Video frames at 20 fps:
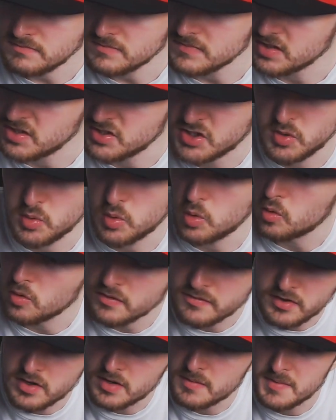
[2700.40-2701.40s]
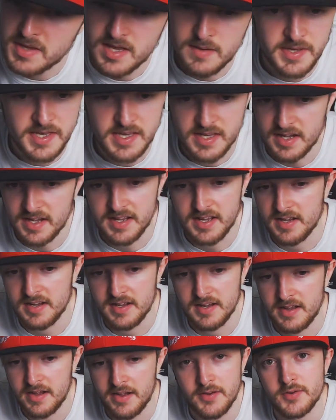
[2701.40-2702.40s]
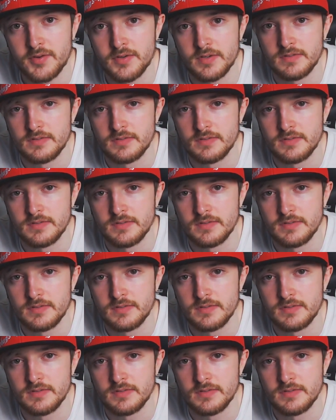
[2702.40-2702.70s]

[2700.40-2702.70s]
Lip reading: Too old for it, maybe. I don't know.